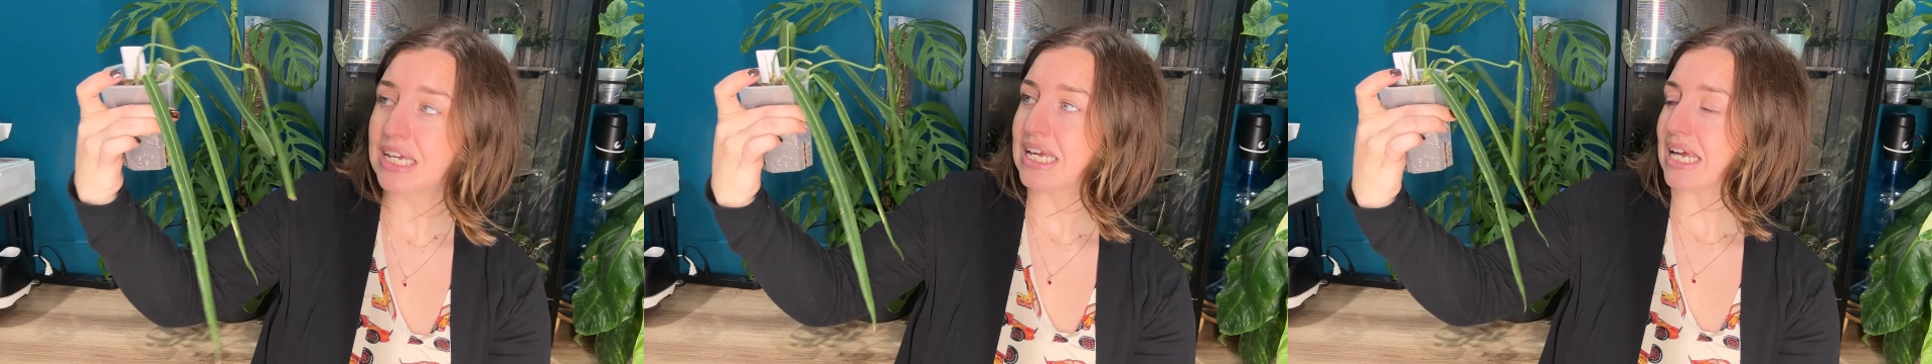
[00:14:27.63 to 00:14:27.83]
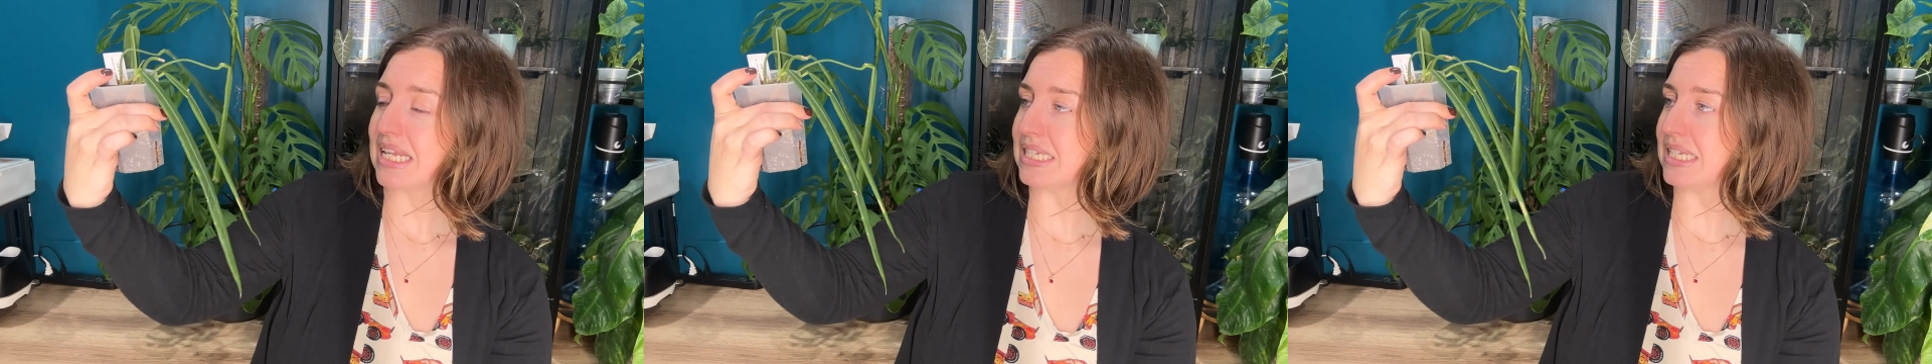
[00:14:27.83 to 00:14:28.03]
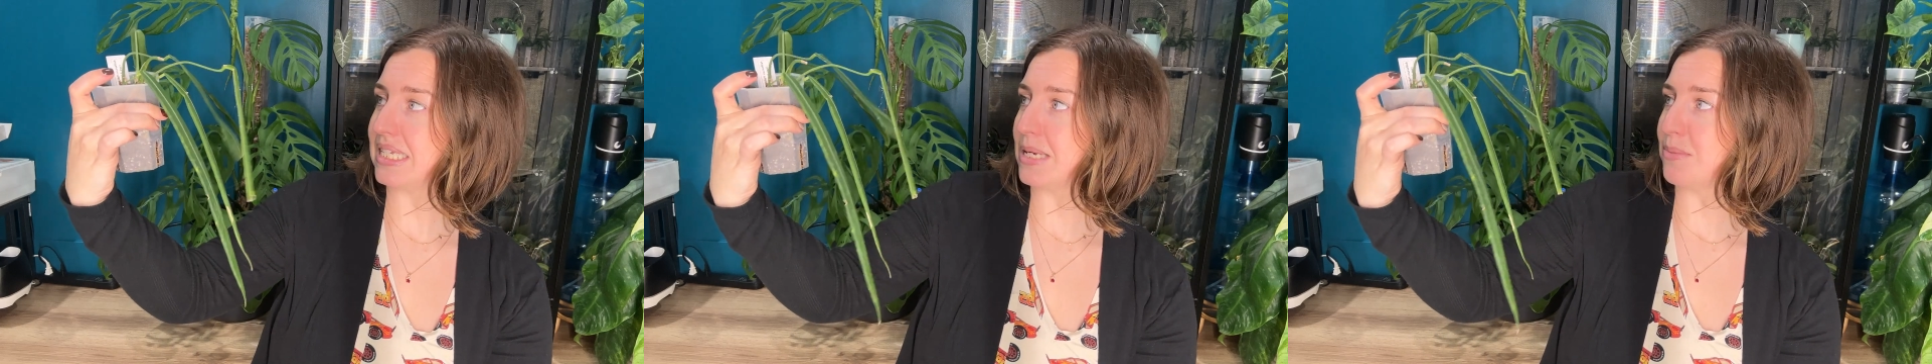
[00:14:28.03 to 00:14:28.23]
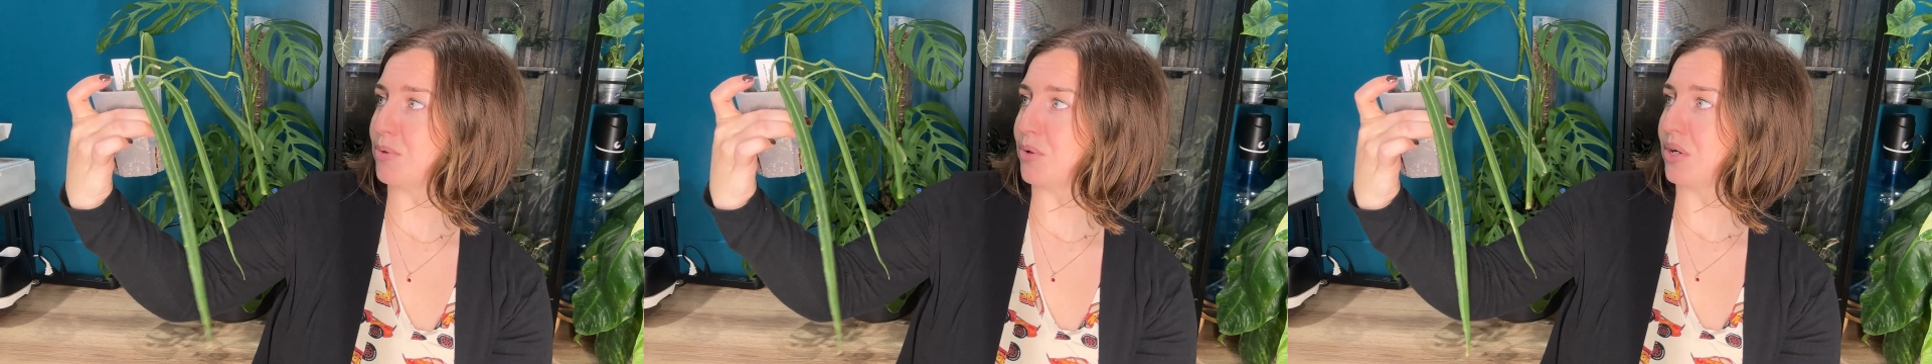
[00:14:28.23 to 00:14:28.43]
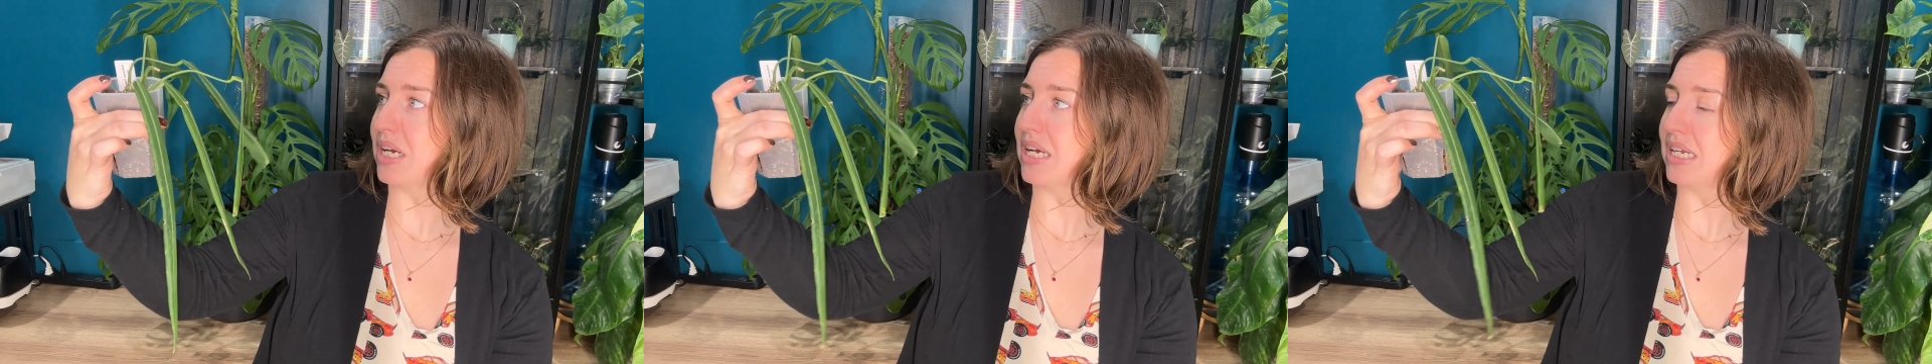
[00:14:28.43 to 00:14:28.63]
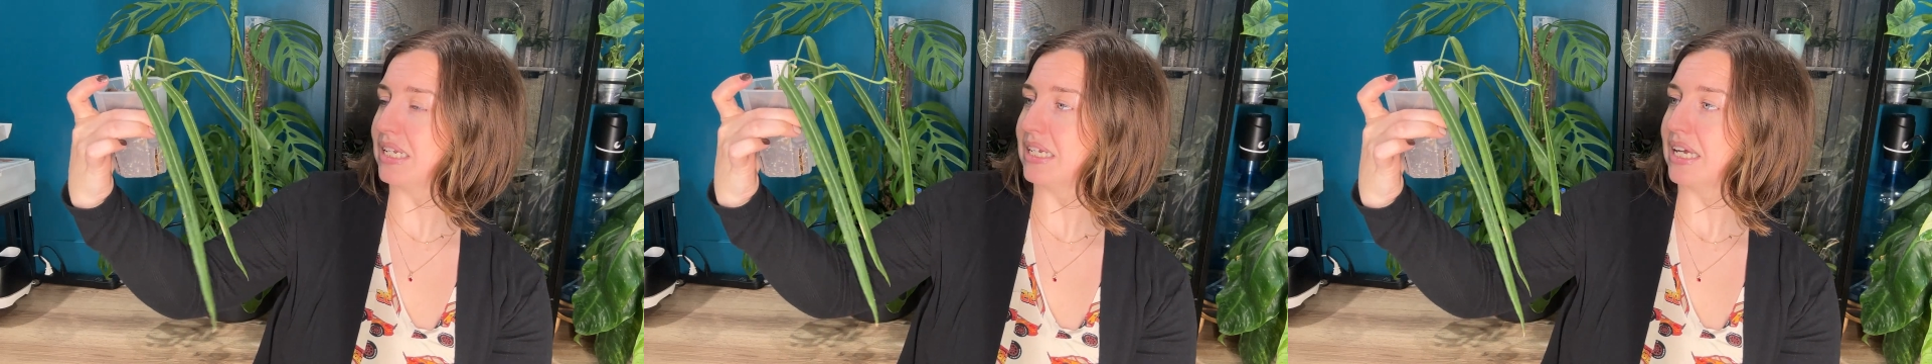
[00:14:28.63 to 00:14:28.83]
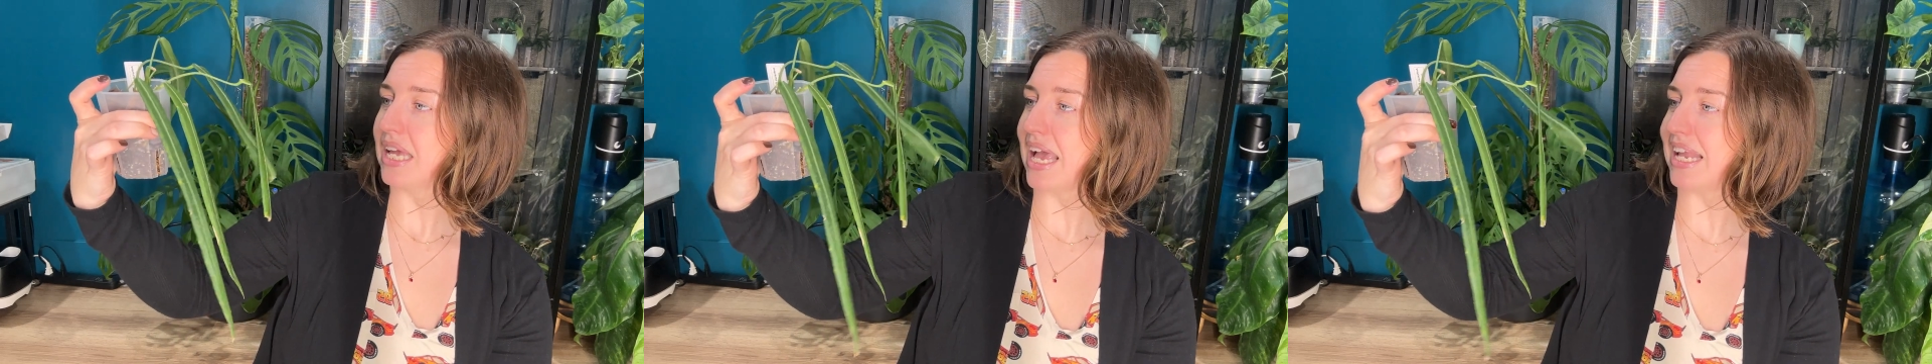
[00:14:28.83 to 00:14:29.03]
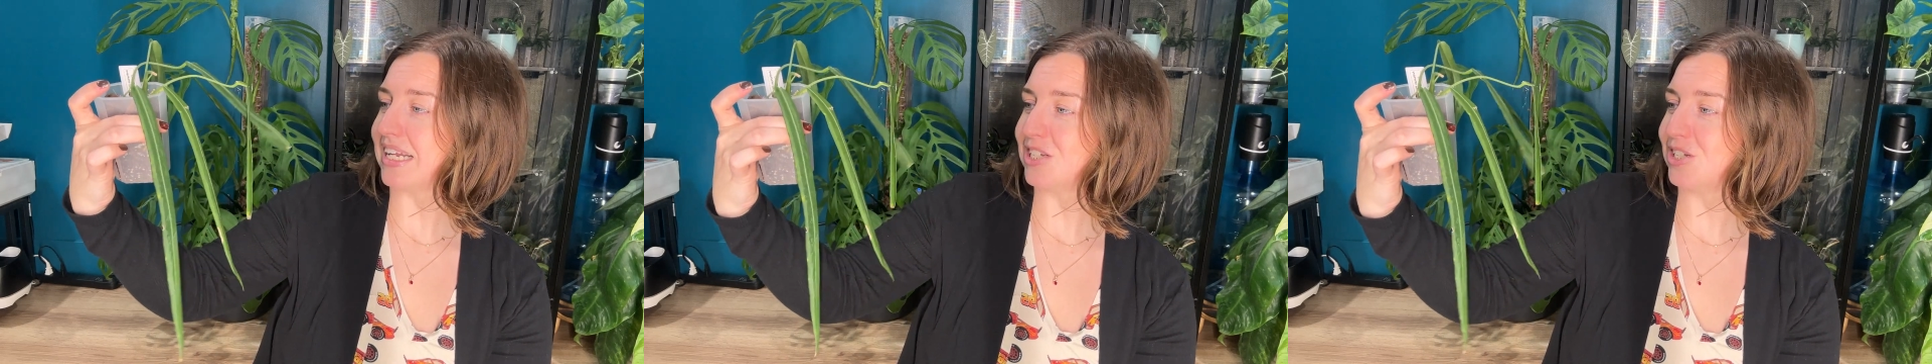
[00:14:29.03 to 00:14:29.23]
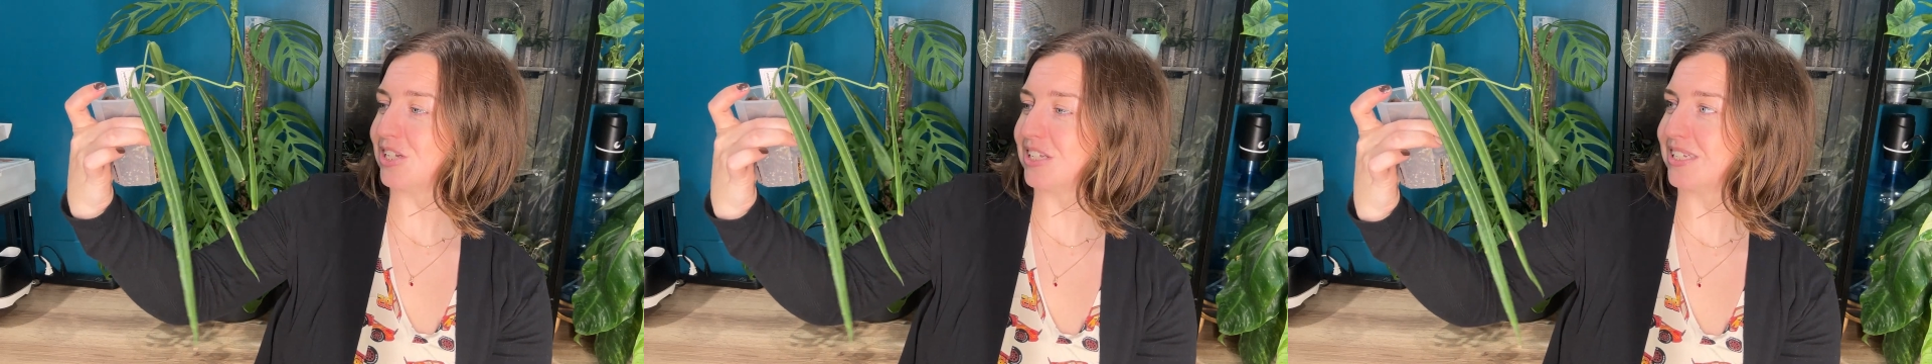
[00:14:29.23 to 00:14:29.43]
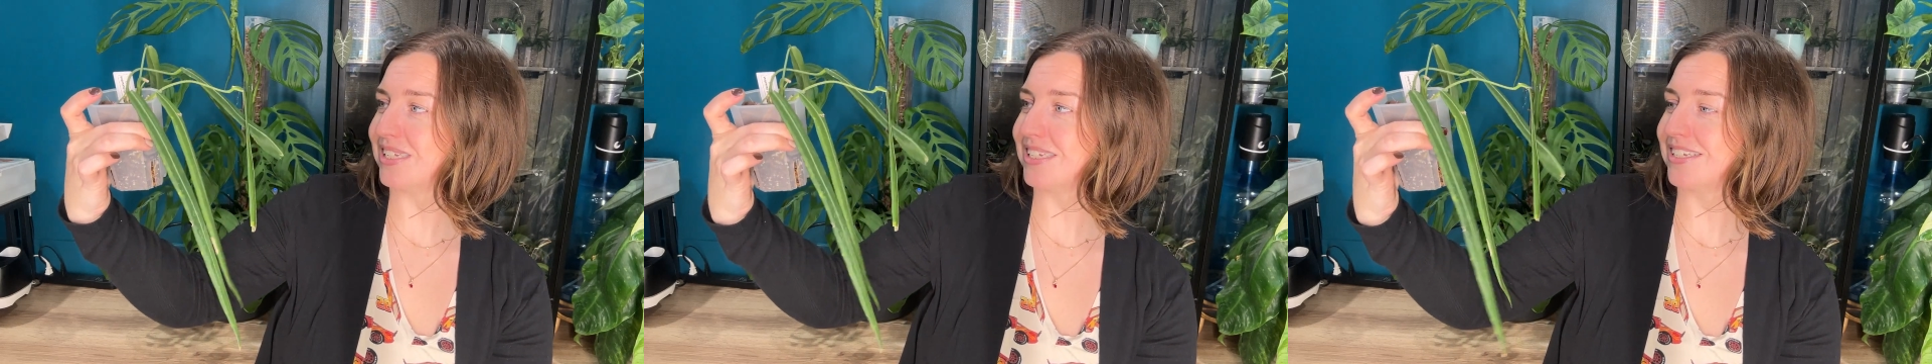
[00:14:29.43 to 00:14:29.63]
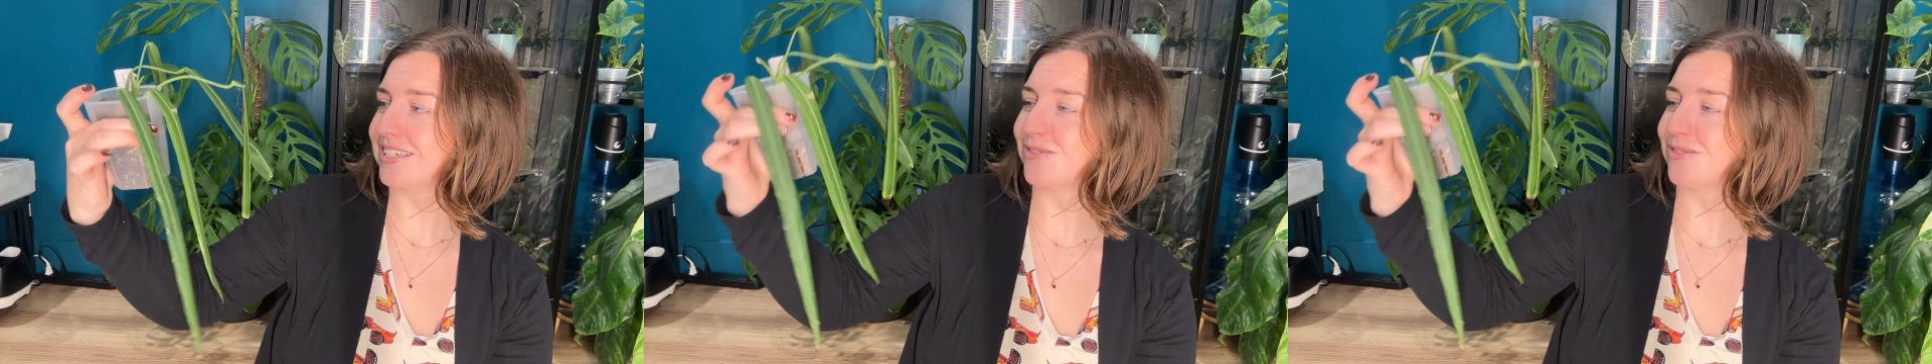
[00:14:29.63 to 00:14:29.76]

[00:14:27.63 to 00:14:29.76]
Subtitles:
It's a deep green, and it's just